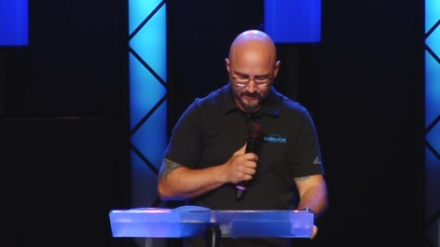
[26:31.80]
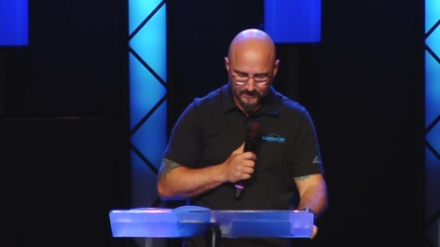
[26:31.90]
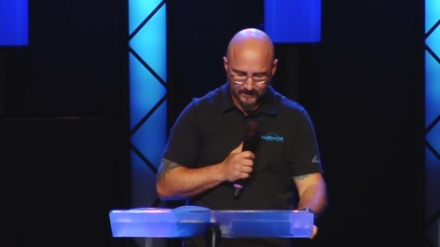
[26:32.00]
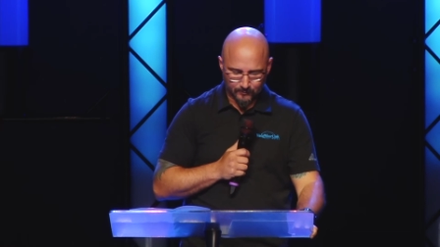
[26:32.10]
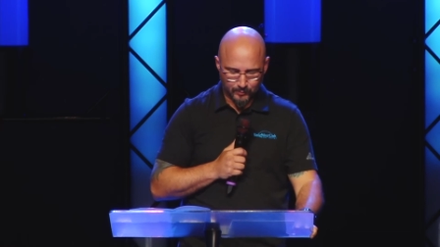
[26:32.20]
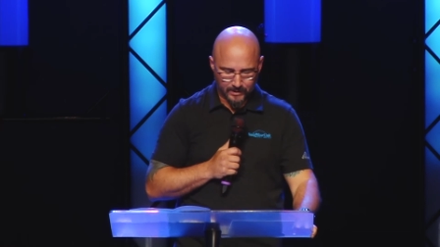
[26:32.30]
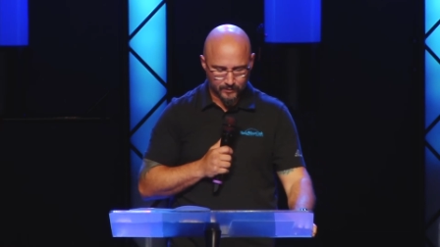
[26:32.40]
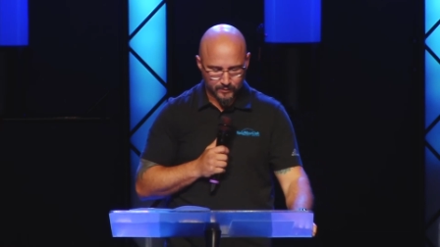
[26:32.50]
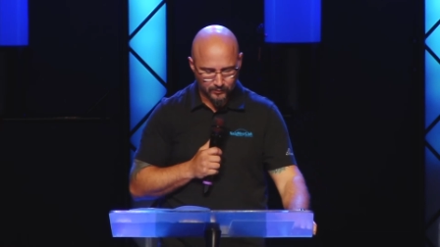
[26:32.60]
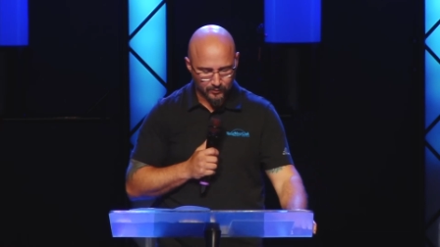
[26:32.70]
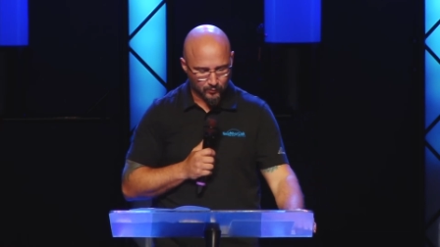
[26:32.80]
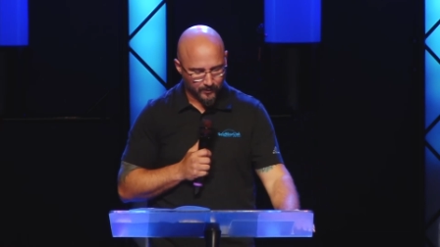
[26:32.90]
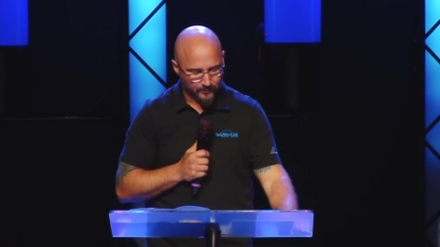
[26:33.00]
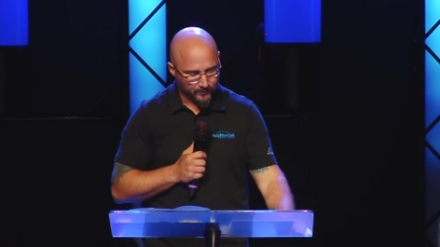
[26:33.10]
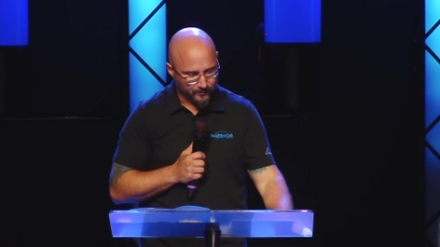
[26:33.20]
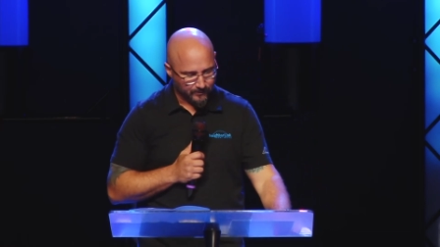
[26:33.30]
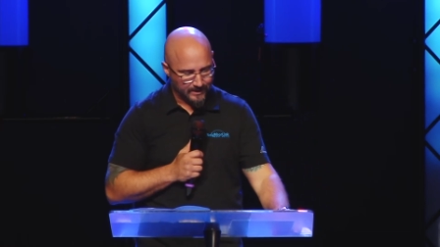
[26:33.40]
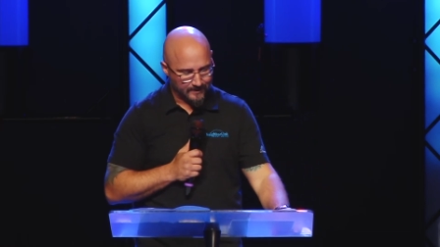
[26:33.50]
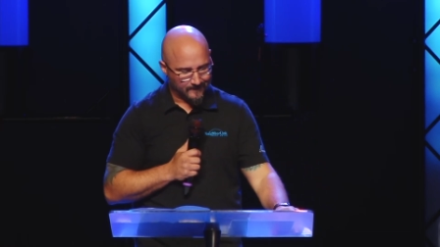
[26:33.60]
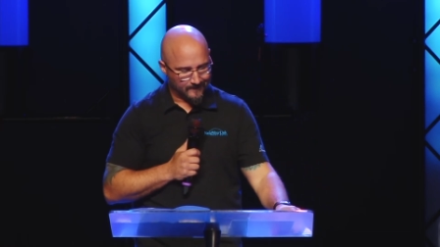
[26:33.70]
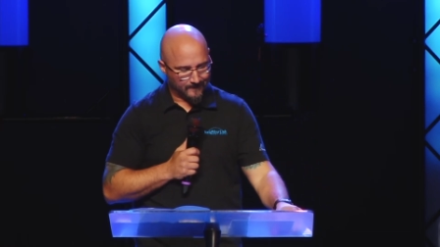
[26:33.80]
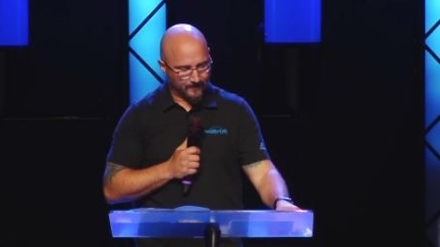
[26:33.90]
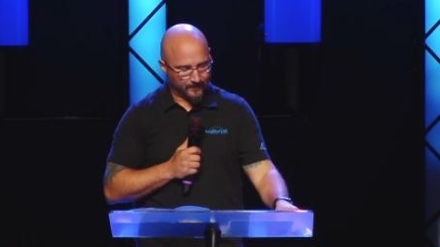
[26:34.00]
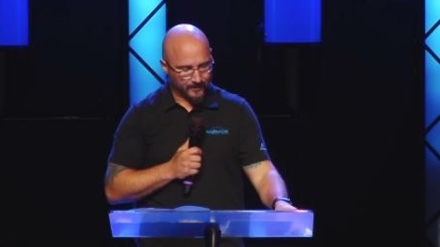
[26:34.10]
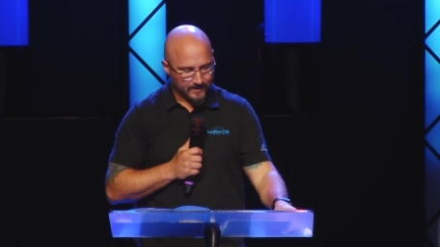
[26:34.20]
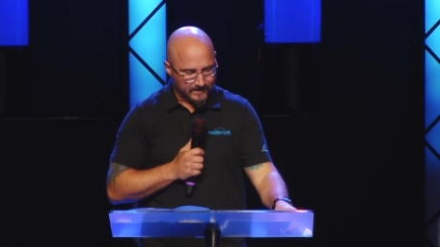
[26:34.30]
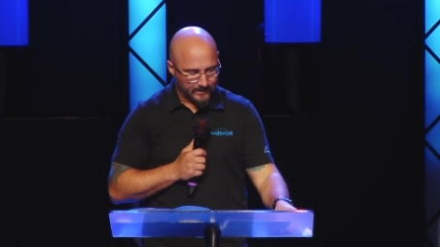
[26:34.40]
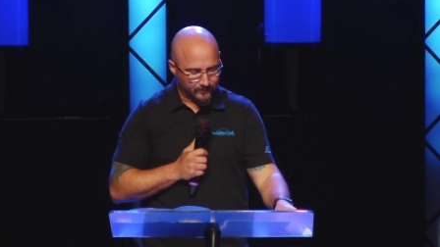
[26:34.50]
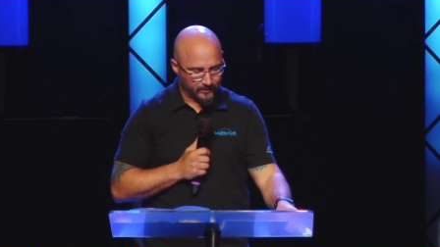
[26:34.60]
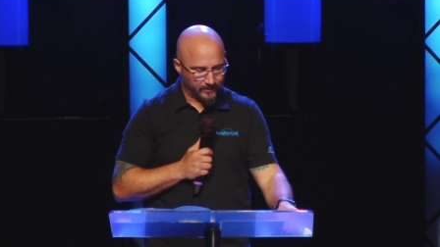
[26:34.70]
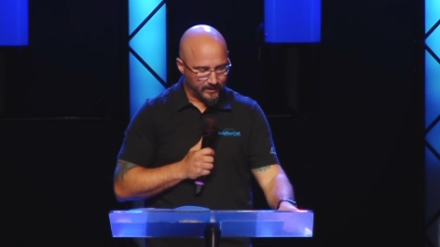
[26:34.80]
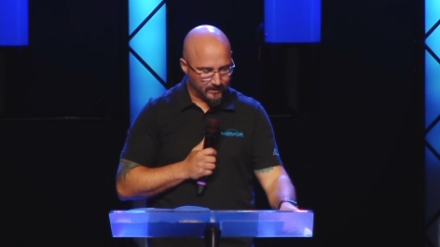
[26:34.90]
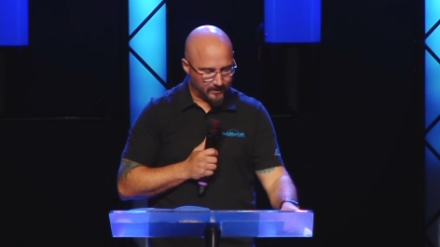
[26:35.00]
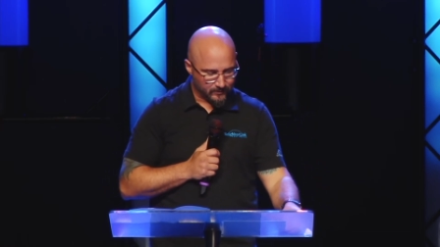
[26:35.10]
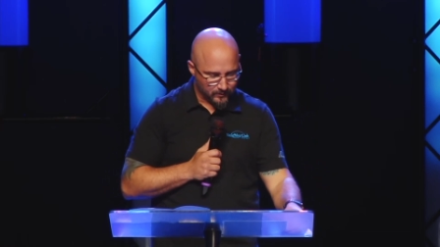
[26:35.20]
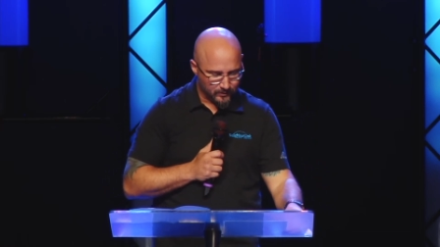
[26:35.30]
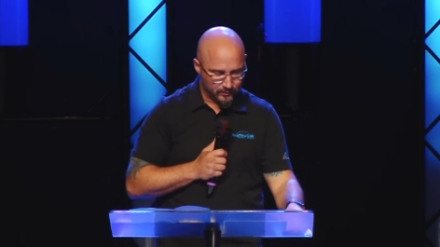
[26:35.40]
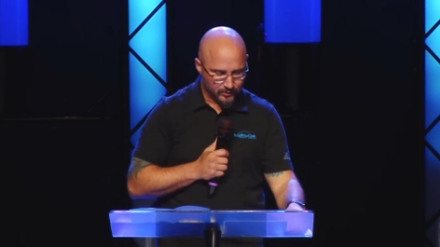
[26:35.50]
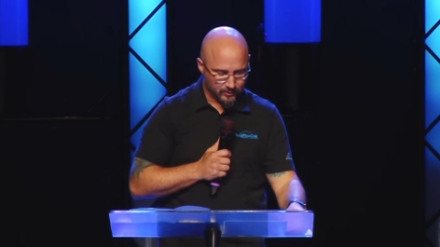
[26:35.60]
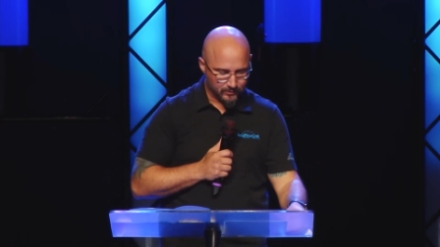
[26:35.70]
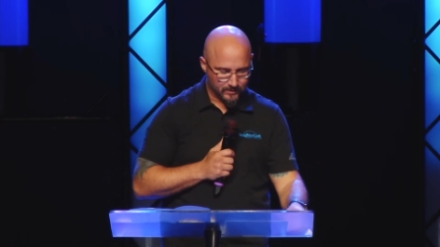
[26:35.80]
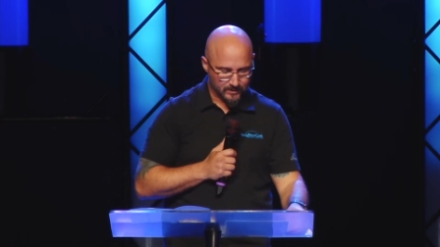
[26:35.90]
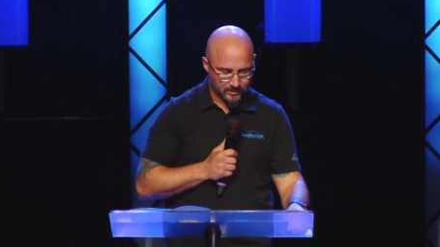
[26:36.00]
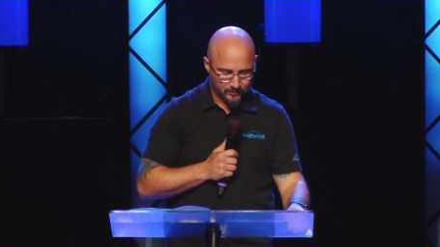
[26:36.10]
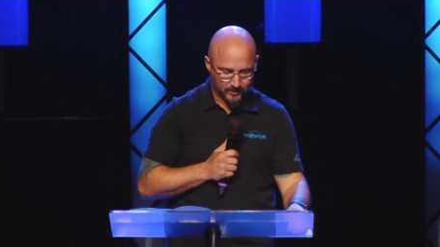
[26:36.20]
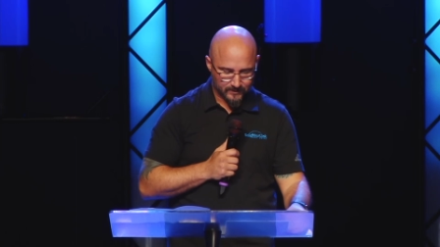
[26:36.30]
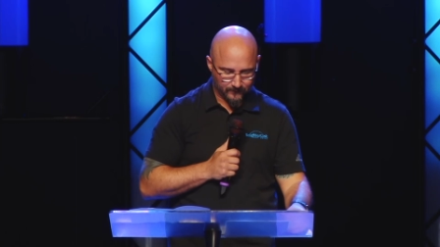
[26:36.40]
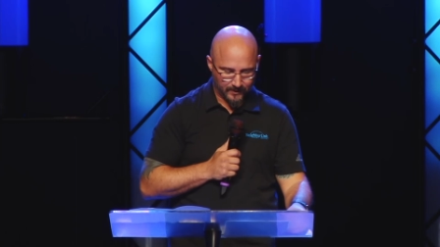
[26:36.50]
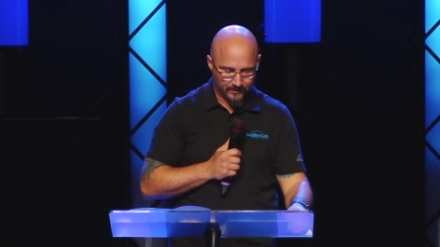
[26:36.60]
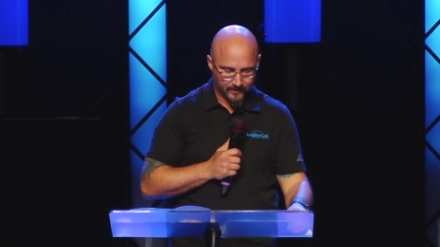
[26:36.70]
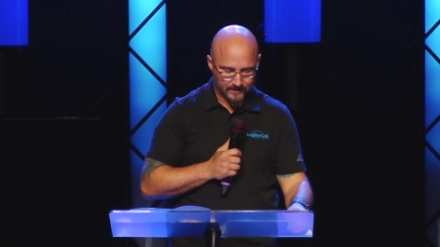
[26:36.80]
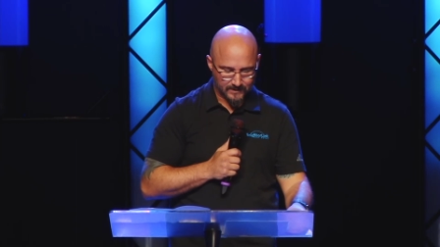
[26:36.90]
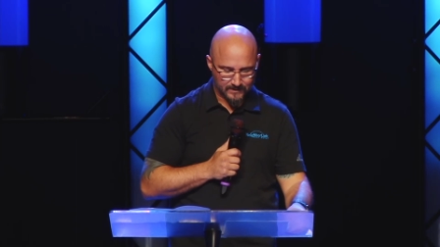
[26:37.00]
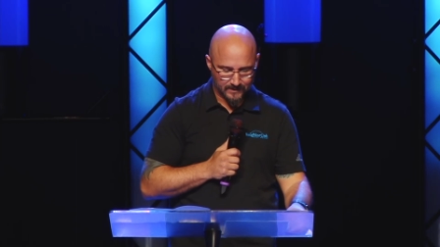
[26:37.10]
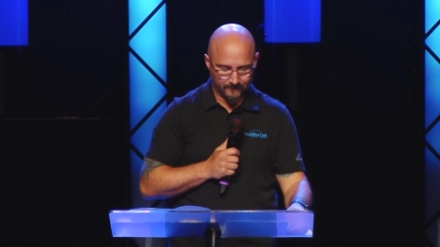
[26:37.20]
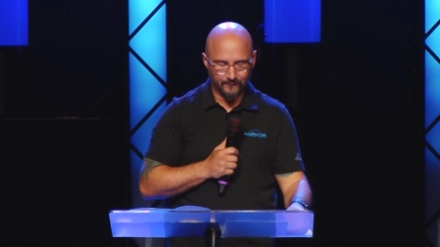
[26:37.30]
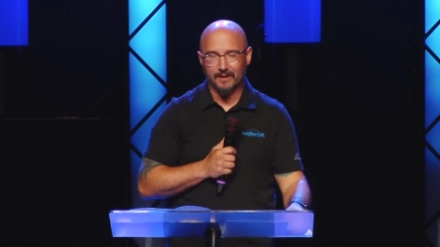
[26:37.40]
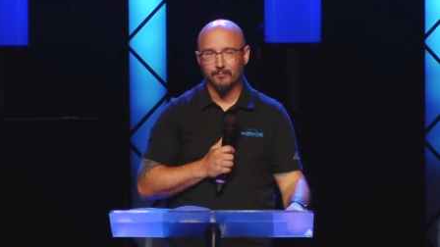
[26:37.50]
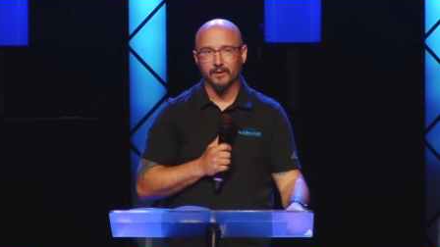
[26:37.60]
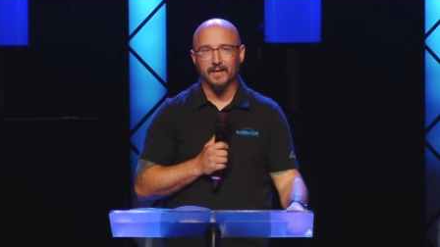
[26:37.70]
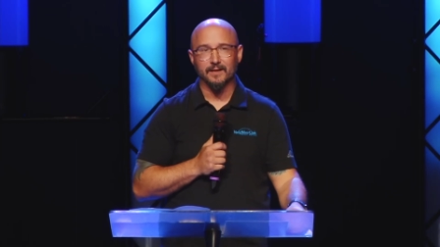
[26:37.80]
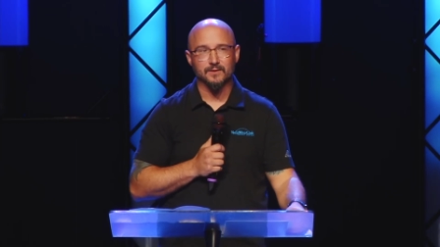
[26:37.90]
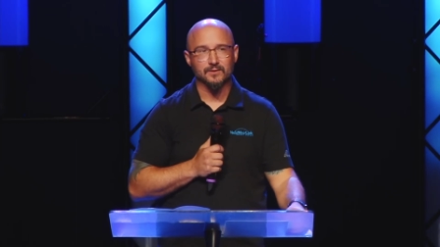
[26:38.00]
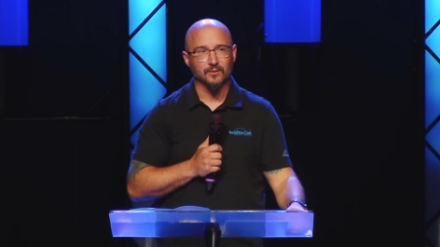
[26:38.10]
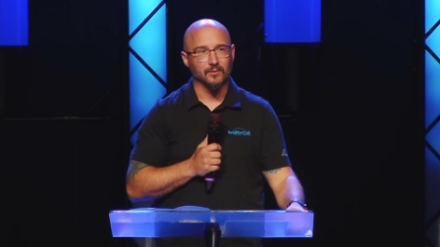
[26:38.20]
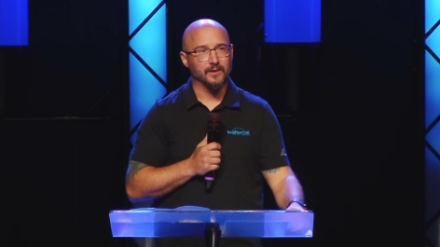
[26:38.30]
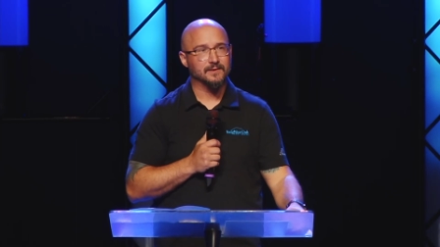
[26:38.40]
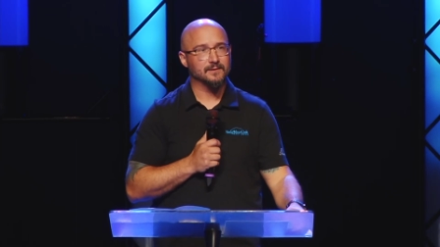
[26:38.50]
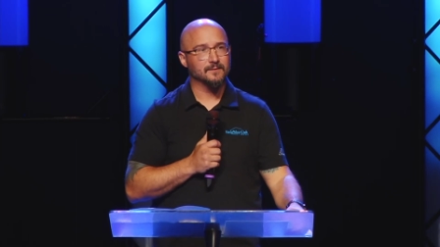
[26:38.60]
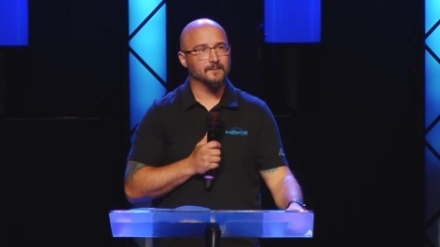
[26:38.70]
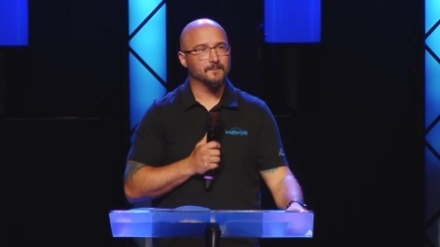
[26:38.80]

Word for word: 2 Peter 2 1 through 3, they're going to secretly introduce you to destructive heresies and fabricated stories.